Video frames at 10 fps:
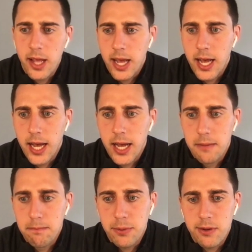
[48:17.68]

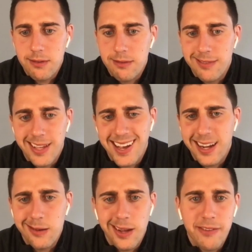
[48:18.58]
Uh, but yeah, I
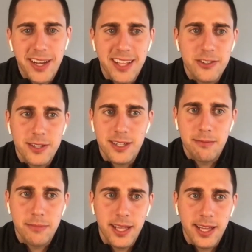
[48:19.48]
don't have any interest
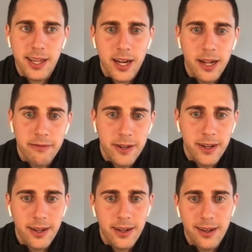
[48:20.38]
in being kind of
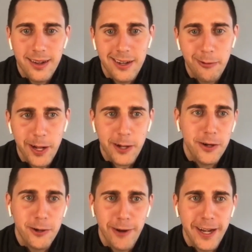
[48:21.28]
a, a what I
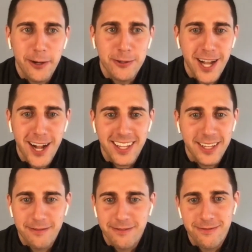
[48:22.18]
call a radio jockey
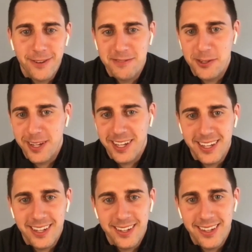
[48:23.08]
of, of doing a,